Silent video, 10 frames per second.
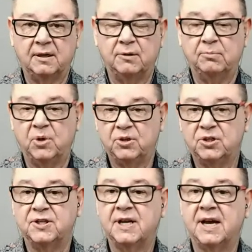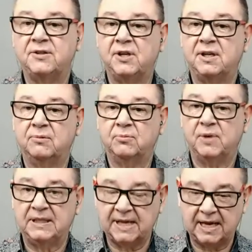merchandising,
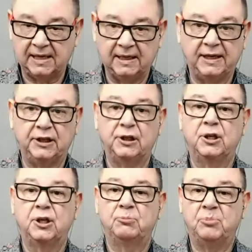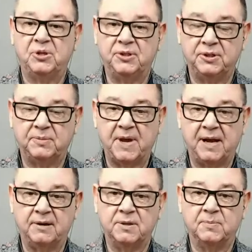retailing, business
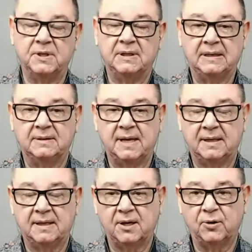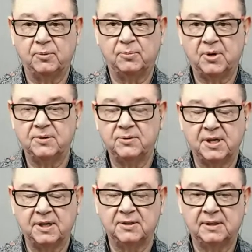management, and the whole
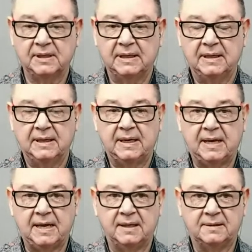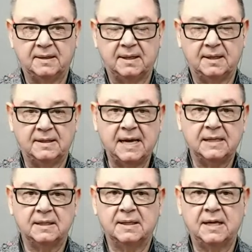process. And
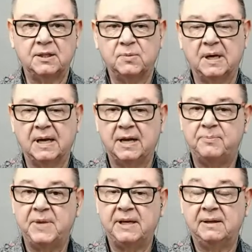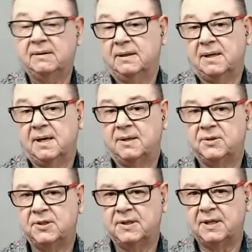that's what led me
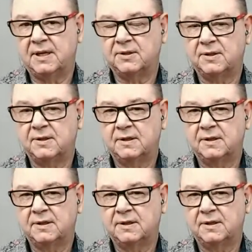to this.